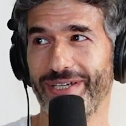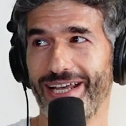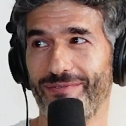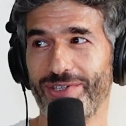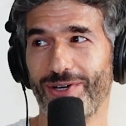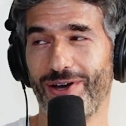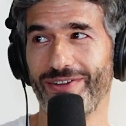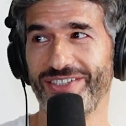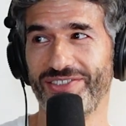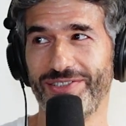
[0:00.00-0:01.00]
mean, after
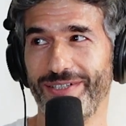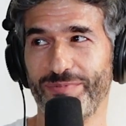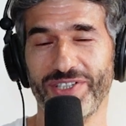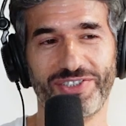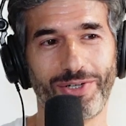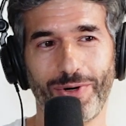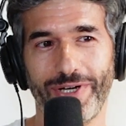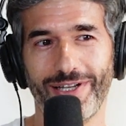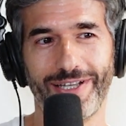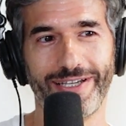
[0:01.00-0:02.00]
all, he's, he's been
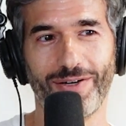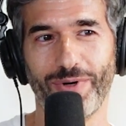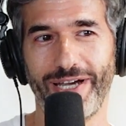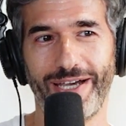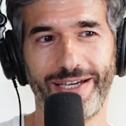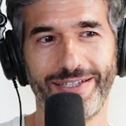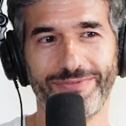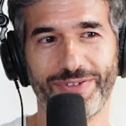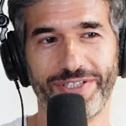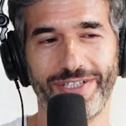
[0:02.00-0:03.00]
toiling away
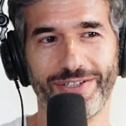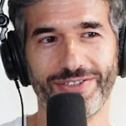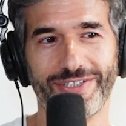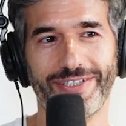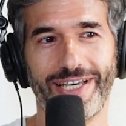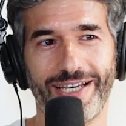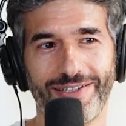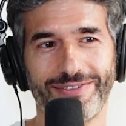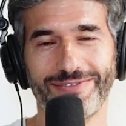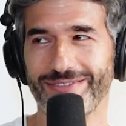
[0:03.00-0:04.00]
for years, yeah. And
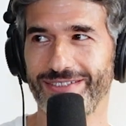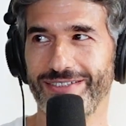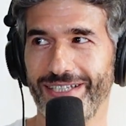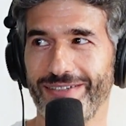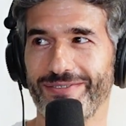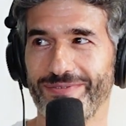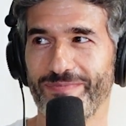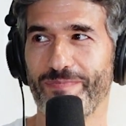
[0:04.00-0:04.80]
now this is it. Yeah.